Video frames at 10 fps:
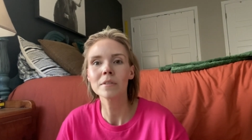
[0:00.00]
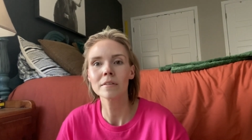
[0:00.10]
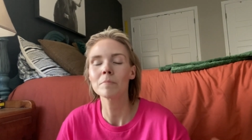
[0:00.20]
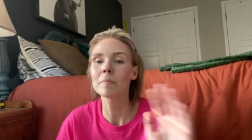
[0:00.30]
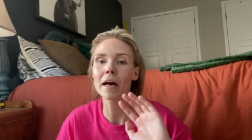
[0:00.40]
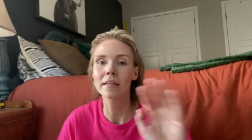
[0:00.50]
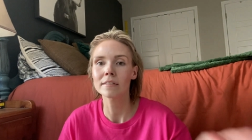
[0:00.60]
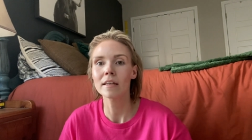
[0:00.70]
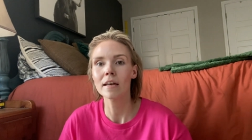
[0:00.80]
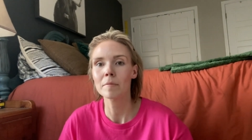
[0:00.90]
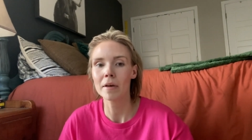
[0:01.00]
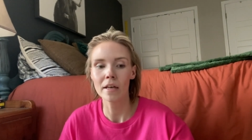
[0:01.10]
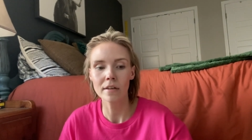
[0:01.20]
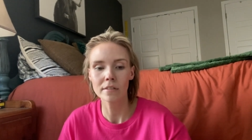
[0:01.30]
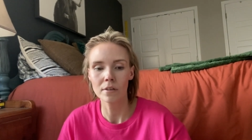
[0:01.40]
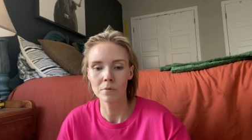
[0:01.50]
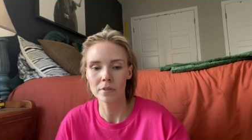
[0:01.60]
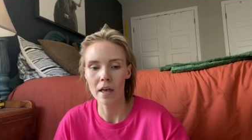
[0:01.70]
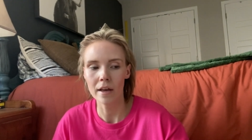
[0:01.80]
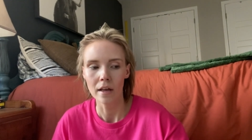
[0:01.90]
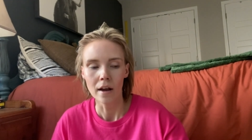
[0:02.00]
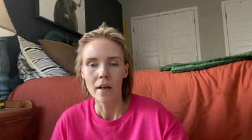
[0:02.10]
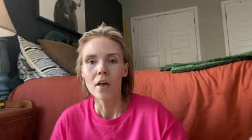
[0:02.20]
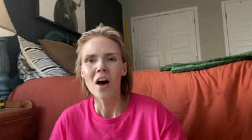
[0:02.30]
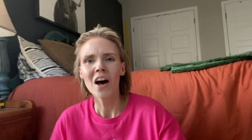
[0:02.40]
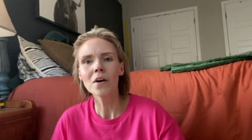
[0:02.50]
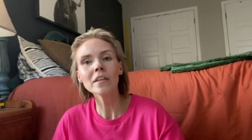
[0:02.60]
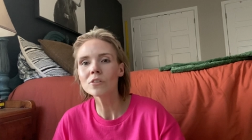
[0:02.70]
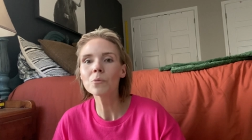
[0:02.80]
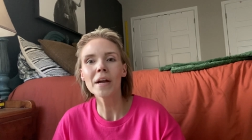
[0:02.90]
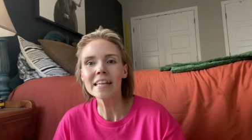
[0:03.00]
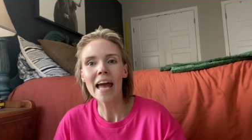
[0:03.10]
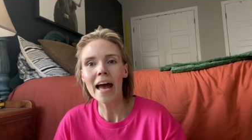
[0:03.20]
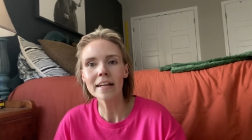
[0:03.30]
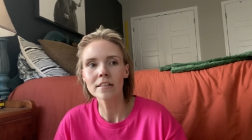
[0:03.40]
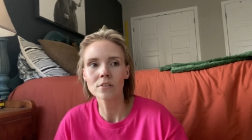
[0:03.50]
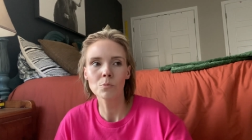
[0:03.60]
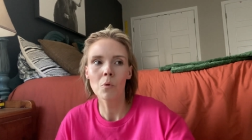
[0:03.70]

my son, my youngest son was like, oh, there's a red cactus.